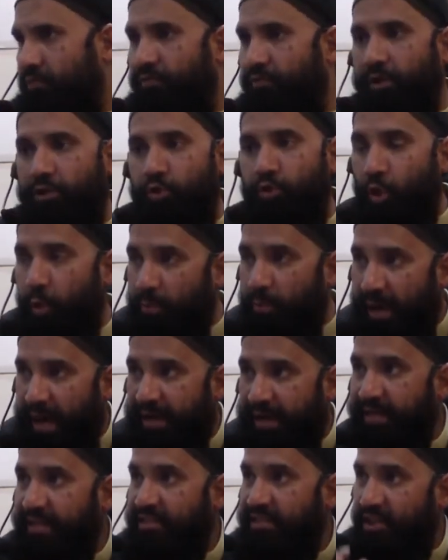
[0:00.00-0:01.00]
Fathul
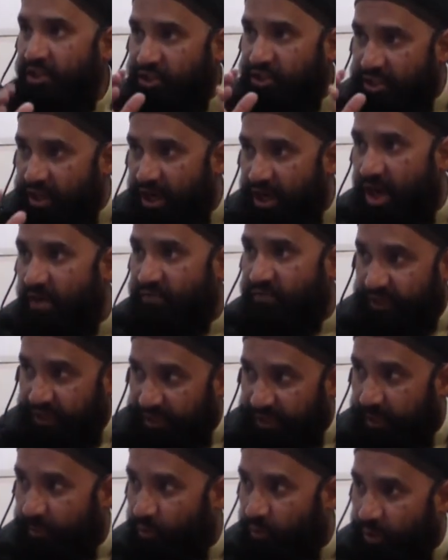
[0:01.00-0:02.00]
Bari is a Sharh of
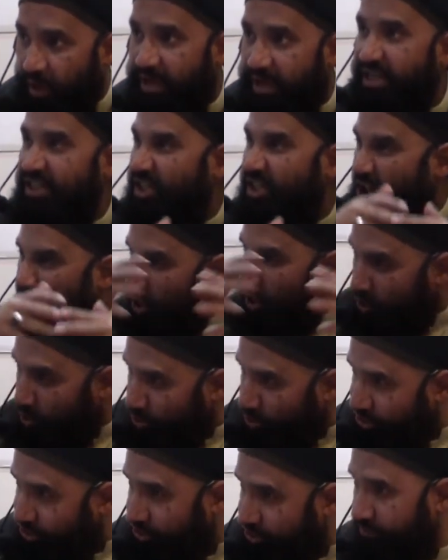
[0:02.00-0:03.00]
Sahih al-Bukhari, is
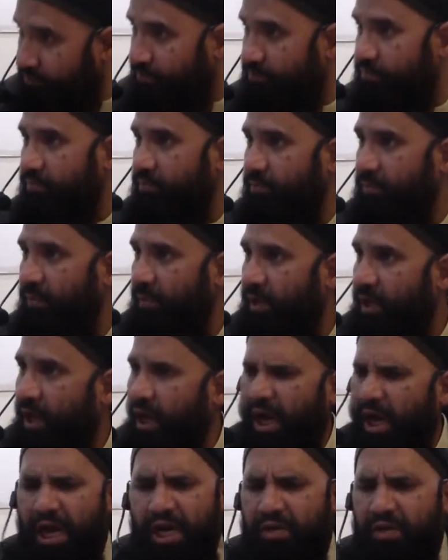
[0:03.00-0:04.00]
huge.
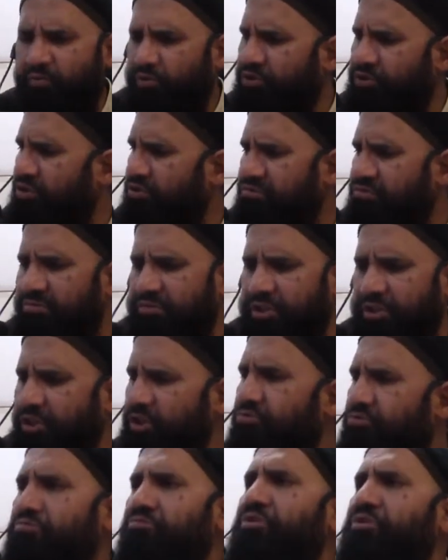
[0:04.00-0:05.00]
And he would
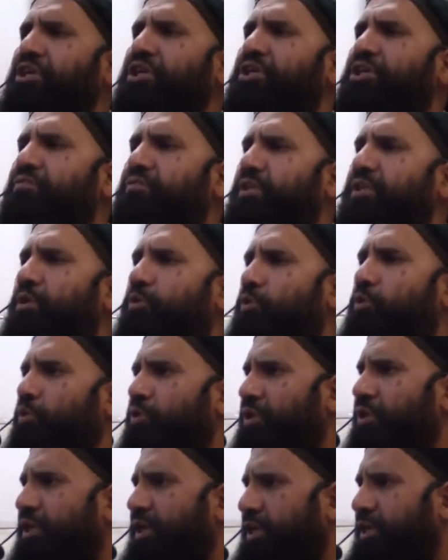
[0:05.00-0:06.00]
just read without
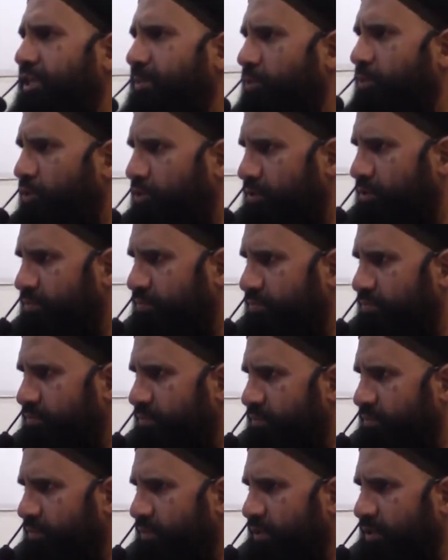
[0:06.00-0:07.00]
looking at the book.
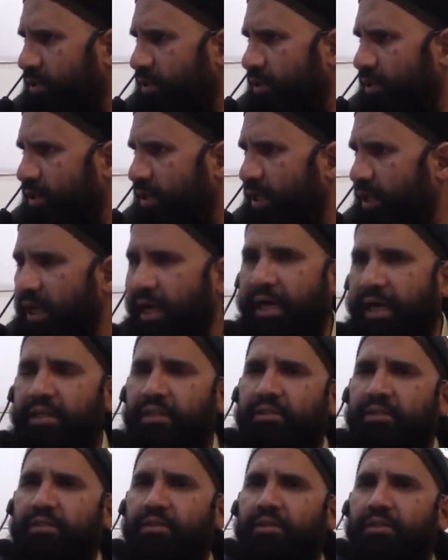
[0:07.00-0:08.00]

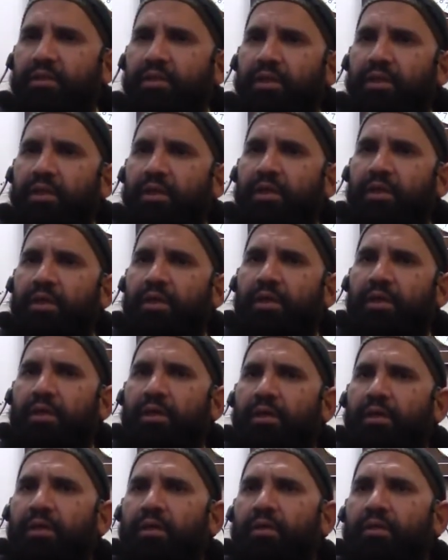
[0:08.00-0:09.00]
And
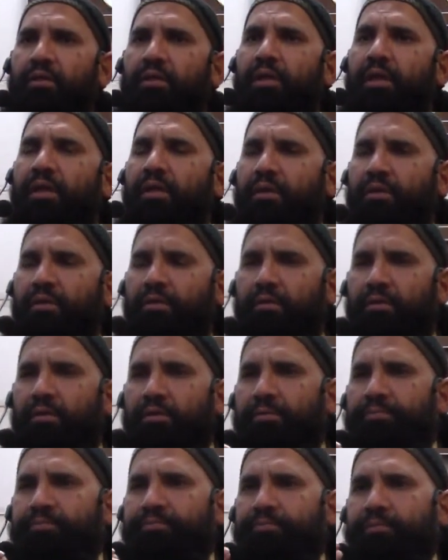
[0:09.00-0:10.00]

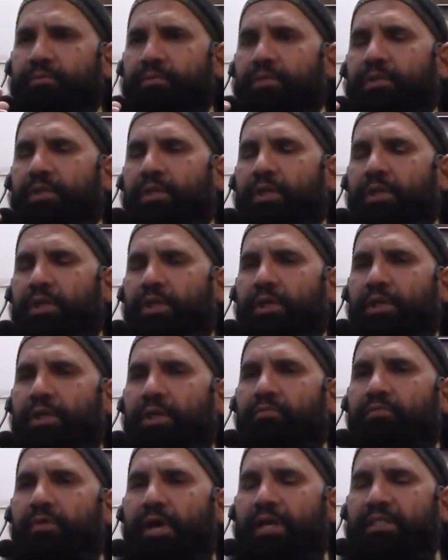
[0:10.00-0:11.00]

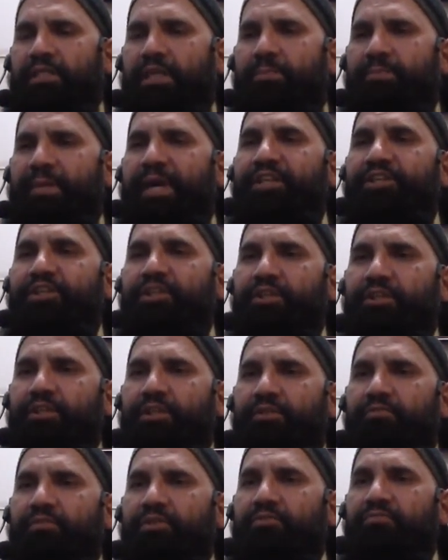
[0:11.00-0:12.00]
as I mentioned,
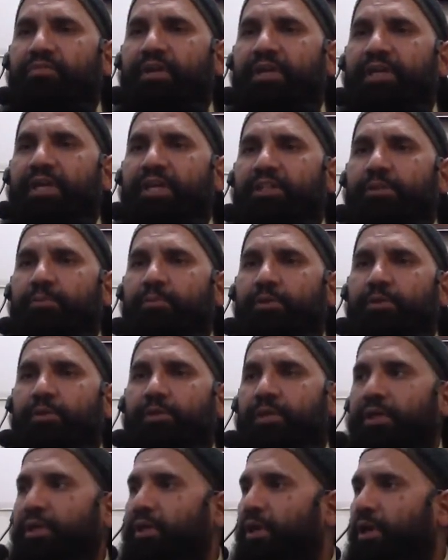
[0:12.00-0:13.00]
he was very
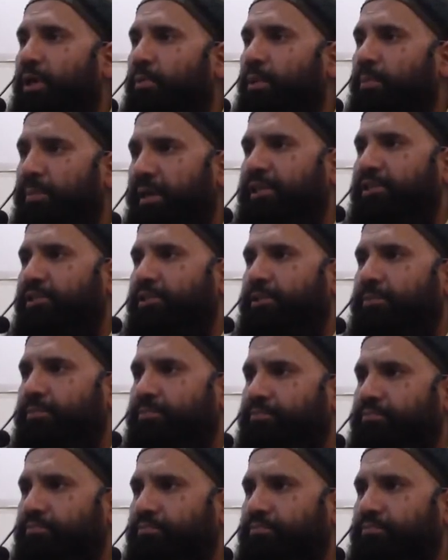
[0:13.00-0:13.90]
expert in herbal medicine.